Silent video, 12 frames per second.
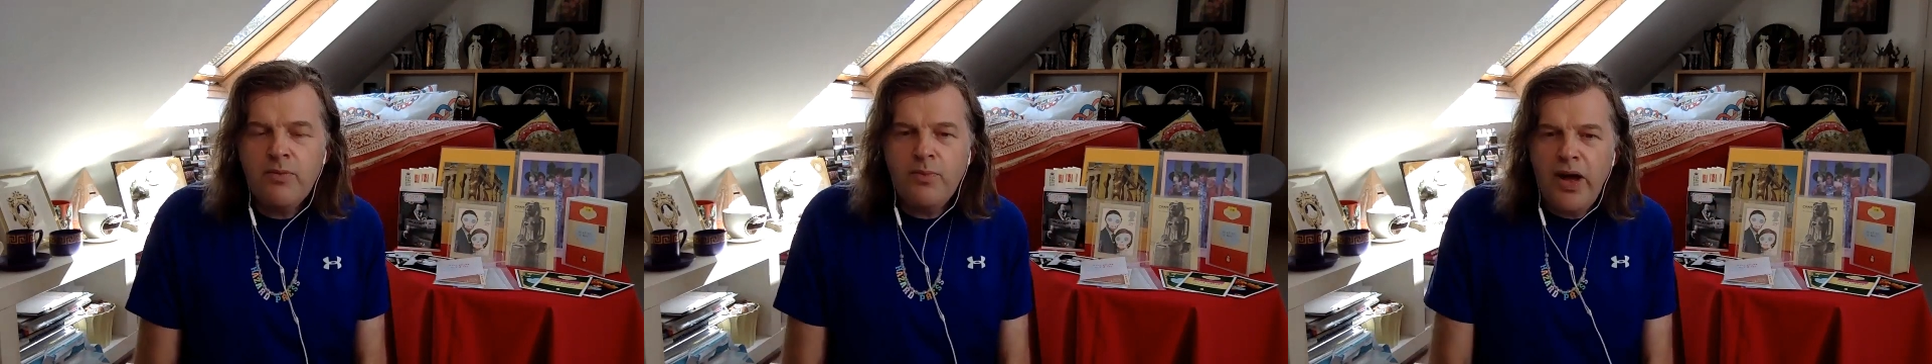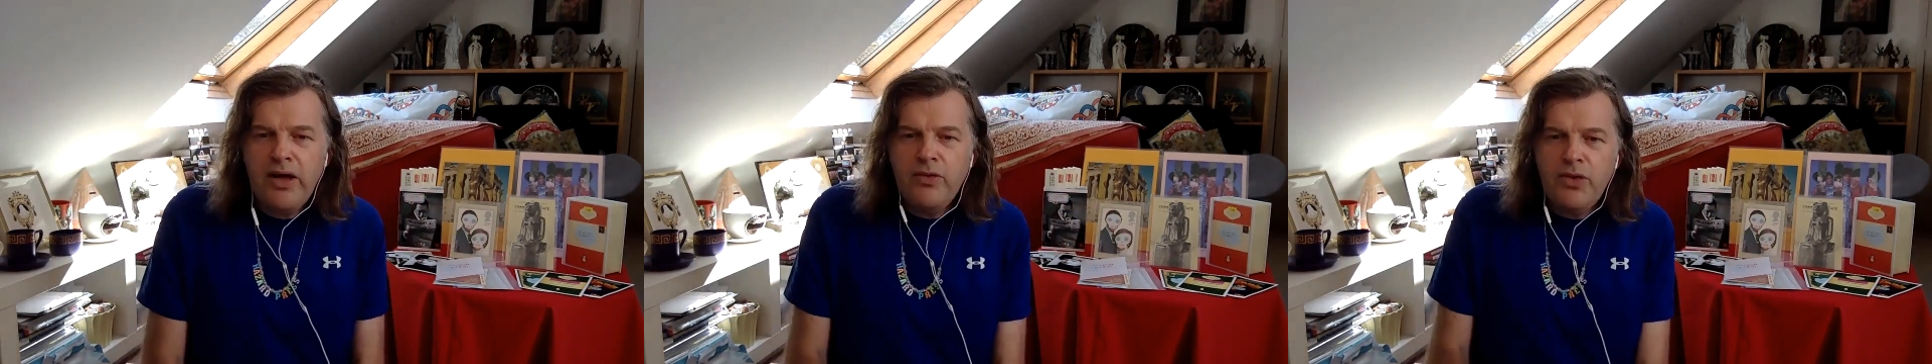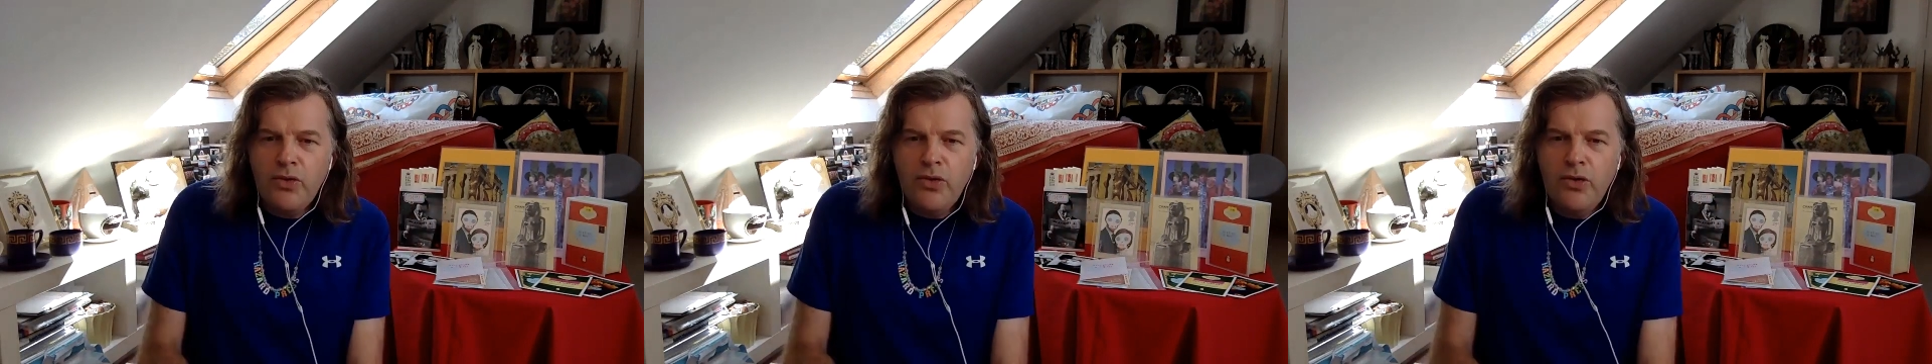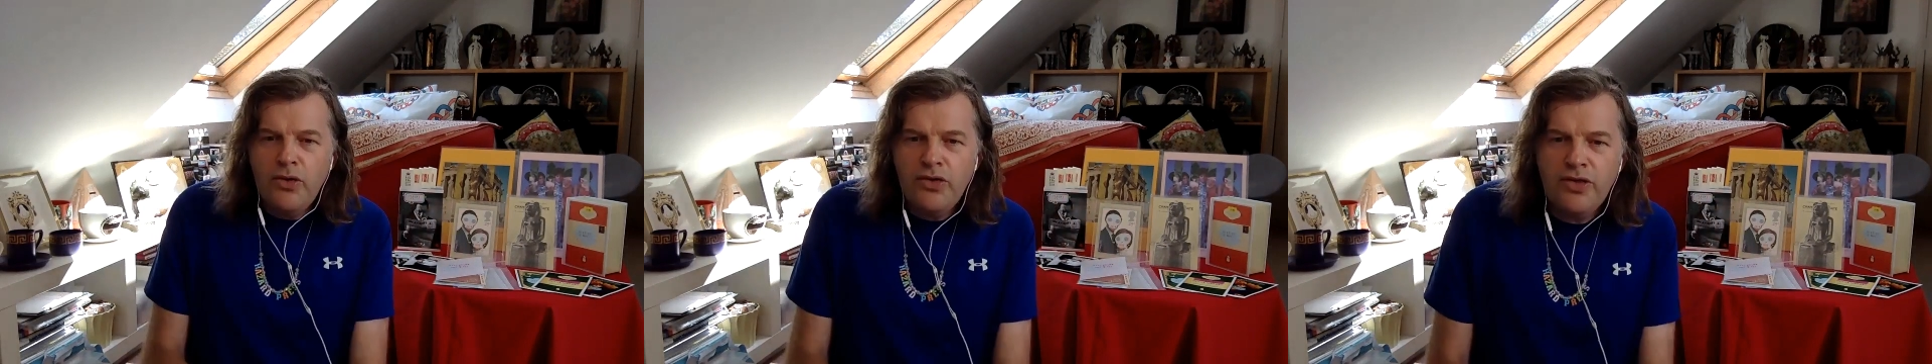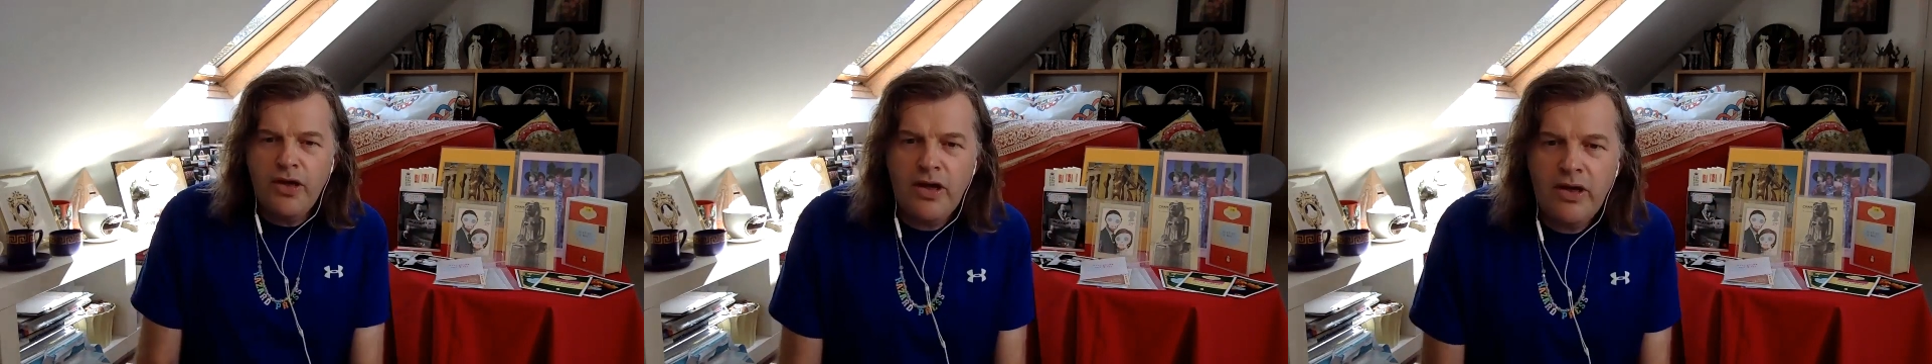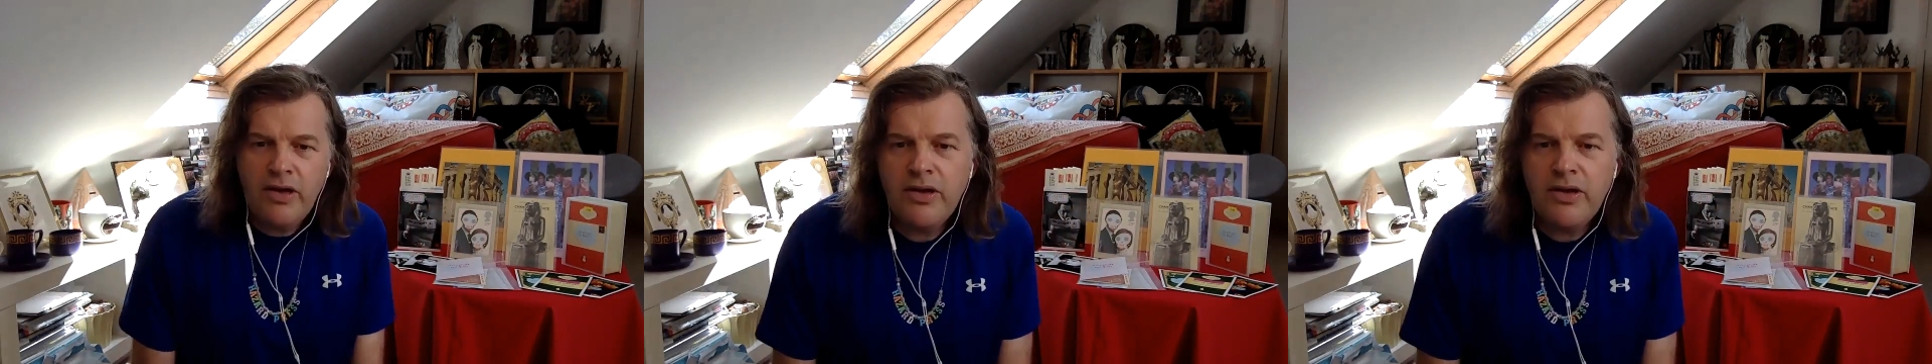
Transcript: penguin author